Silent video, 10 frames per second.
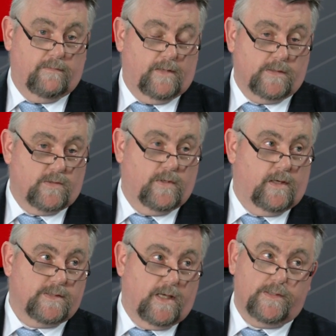those
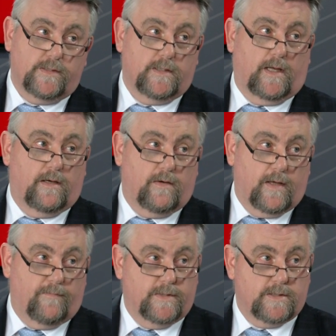organisations that are
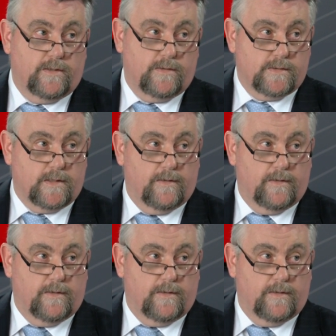non-government schools.